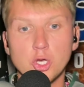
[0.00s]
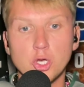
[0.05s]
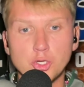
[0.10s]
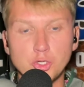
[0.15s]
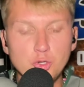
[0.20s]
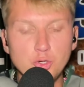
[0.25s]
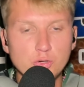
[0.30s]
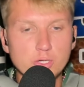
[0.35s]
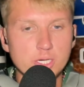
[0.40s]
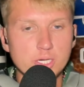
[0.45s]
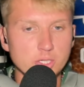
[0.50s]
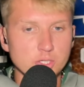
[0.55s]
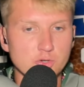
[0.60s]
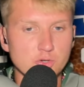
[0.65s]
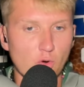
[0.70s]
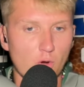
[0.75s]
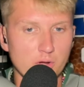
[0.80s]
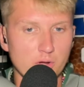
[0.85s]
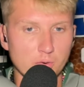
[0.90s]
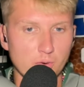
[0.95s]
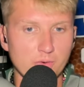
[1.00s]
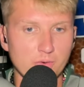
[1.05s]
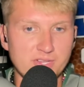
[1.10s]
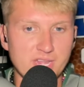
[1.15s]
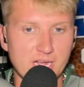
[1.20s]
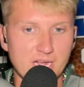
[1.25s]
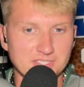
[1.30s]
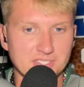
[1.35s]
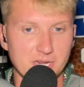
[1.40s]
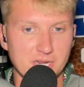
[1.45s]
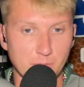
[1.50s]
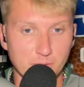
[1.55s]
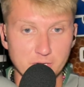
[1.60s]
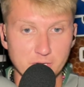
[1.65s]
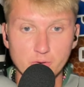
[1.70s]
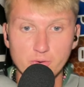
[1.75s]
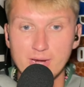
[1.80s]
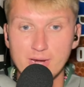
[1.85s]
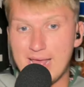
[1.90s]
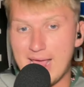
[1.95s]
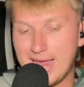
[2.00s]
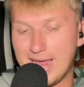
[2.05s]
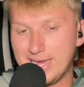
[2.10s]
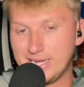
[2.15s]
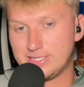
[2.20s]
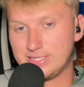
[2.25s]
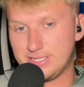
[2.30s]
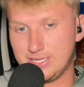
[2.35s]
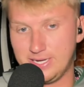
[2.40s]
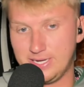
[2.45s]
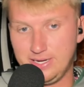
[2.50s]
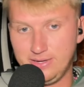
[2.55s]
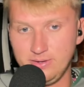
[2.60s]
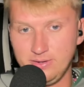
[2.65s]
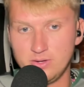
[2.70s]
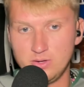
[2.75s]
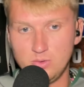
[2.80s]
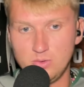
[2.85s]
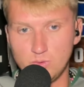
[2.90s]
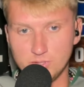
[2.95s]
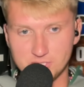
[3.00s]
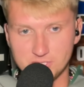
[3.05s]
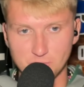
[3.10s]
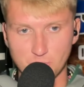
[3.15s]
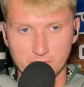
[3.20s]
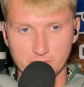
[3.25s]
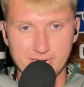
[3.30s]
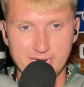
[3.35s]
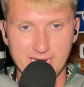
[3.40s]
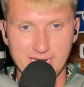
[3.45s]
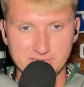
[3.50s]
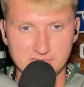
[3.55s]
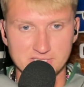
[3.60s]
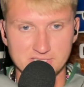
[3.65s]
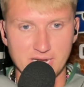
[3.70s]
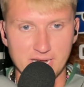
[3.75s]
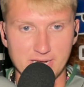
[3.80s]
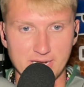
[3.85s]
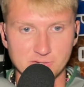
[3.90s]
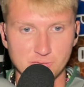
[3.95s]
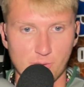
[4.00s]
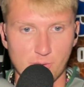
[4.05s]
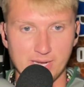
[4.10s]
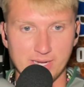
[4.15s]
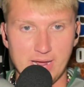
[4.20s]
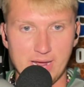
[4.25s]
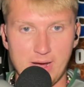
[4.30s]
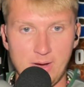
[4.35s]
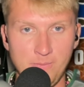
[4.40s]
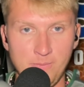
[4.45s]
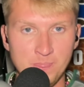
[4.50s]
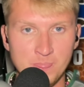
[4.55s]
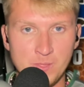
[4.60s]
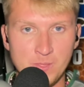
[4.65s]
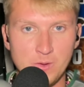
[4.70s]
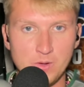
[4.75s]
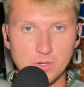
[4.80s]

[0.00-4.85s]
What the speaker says: You control your own destiny. When you're at 18, which is where Kansas State is right now,